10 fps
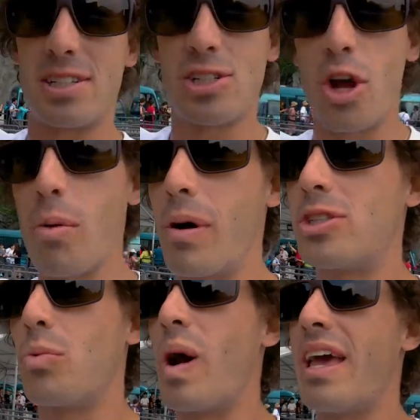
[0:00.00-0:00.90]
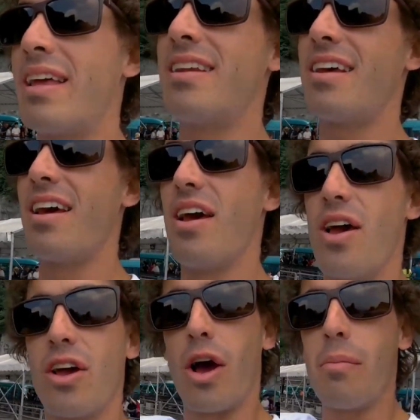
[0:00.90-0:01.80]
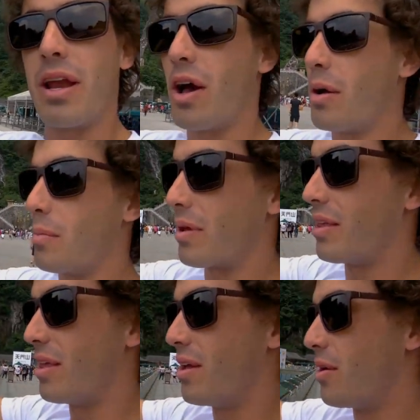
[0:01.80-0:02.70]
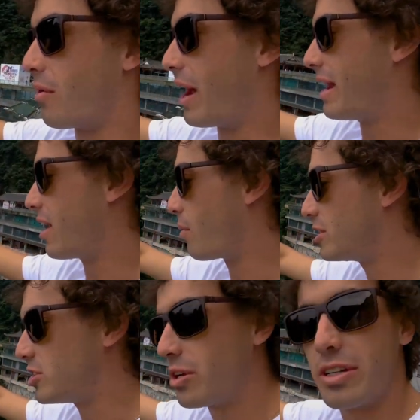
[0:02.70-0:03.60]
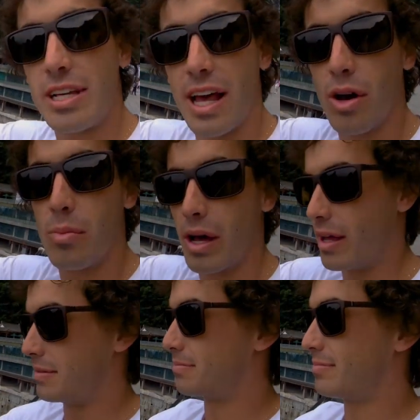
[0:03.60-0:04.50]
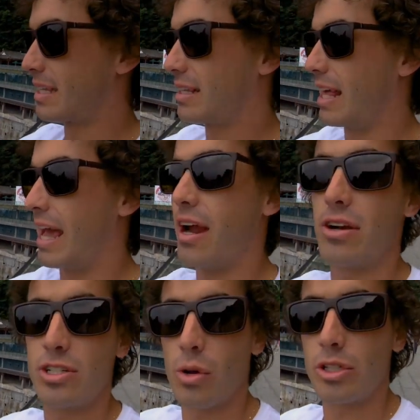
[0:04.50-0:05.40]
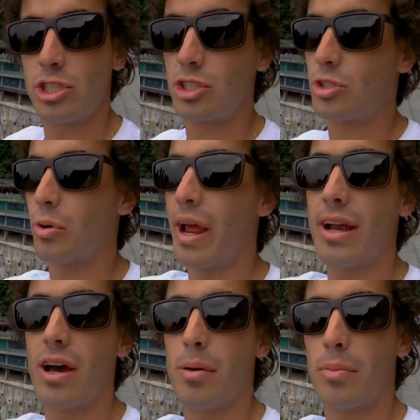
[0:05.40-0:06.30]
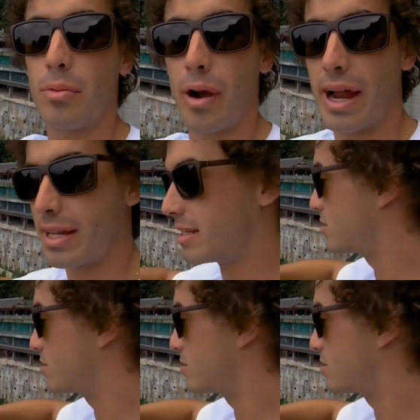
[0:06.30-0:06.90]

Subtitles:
So much wind coming up right here. I wish you could tell, but the air is going straight up right in this